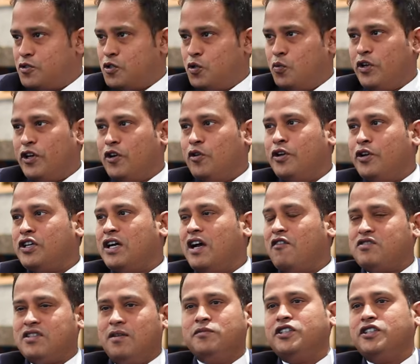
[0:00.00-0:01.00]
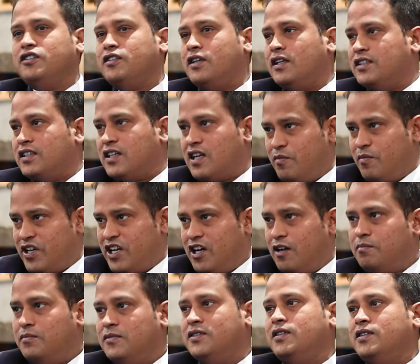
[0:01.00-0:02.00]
So we're going to have something or other coming up.